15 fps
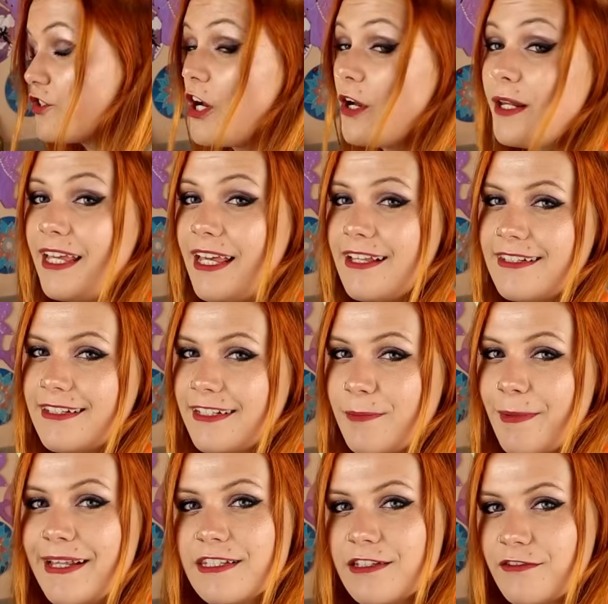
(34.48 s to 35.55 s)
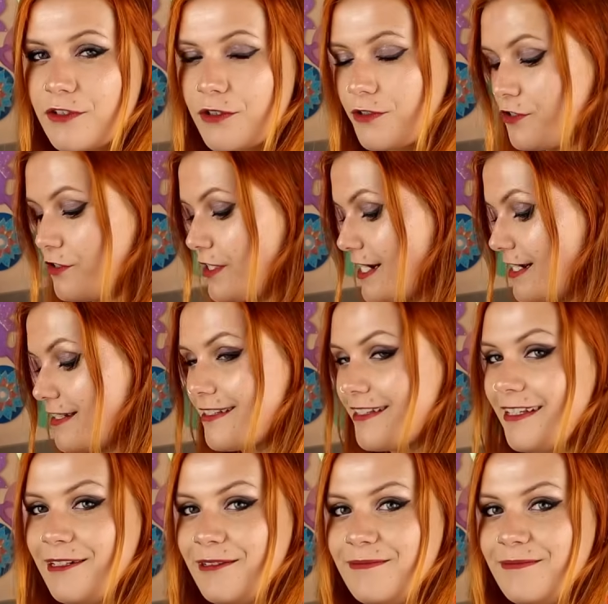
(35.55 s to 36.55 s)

She only eats expensive dog treats.